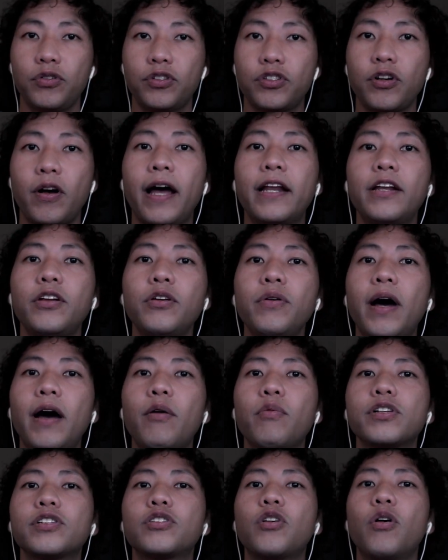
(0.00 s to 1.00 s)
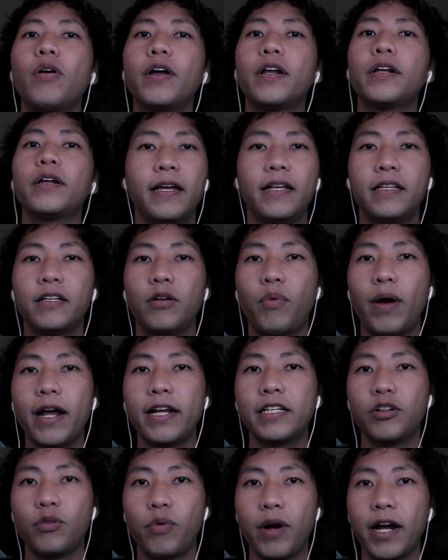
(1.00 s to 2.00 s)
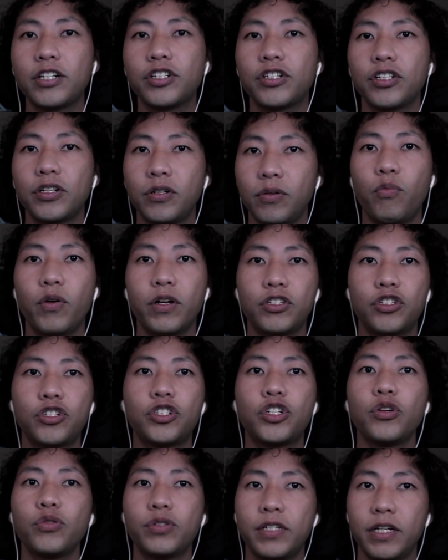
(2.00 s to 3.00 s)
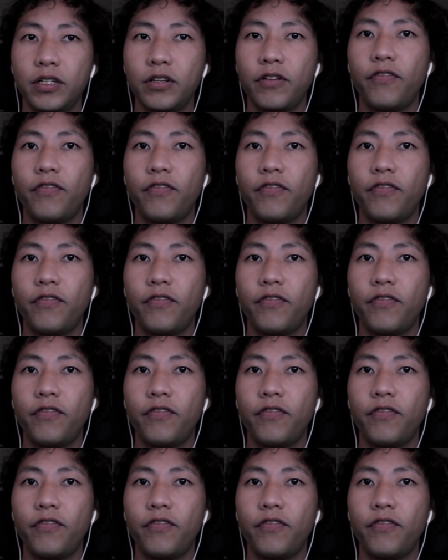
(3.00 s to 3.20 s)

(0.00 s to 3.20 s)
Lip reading: So I knew I was going in the right direction with choosing the